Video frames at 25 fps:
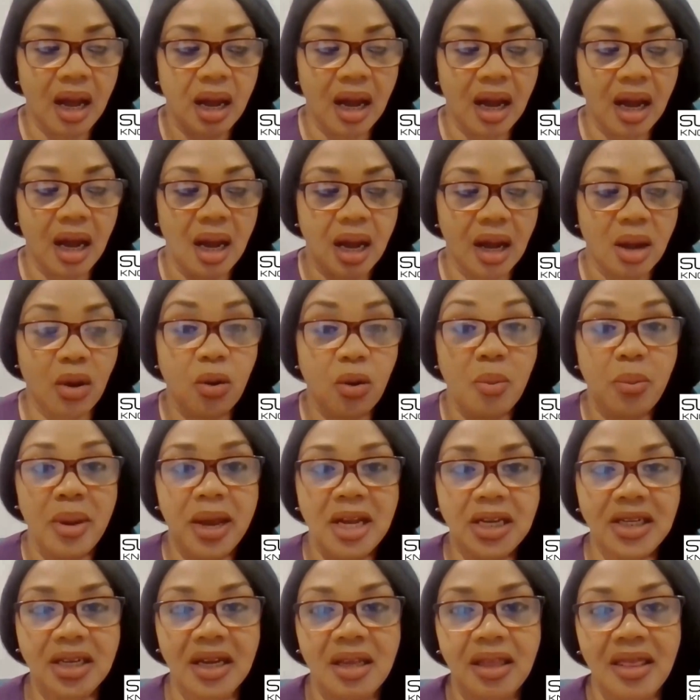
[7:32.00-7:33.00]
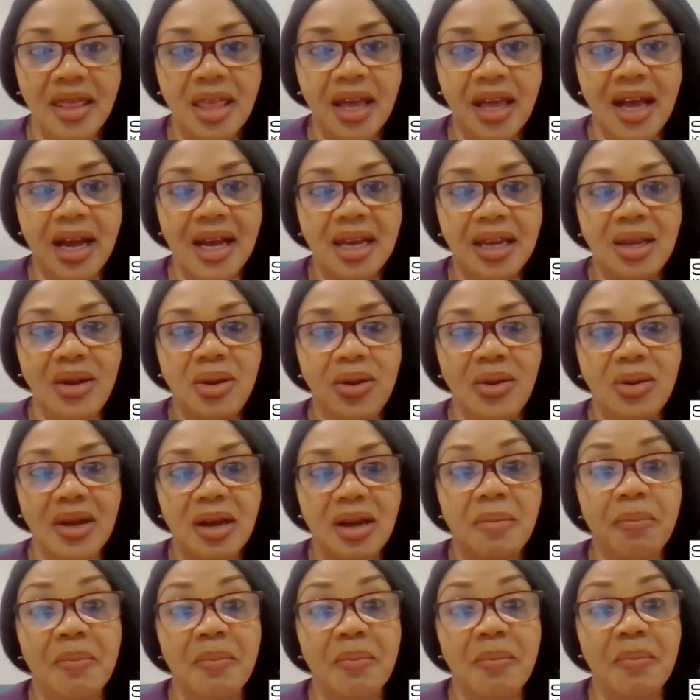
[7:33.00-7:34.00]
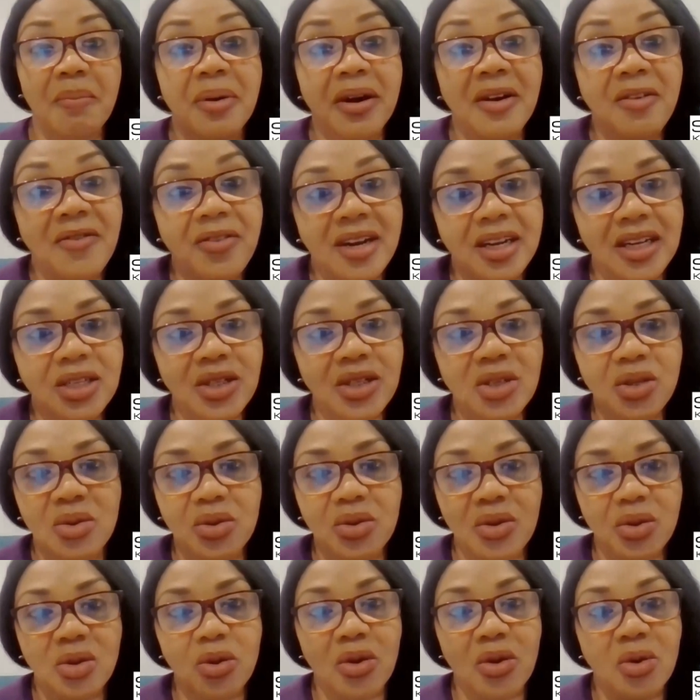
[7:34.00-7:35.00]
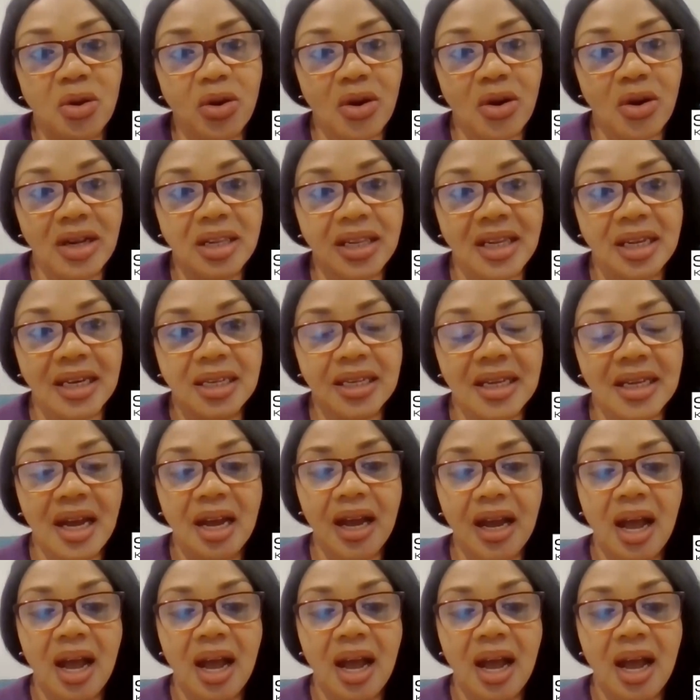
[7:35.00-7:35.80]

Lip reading: occupation that you are privileged to hold it.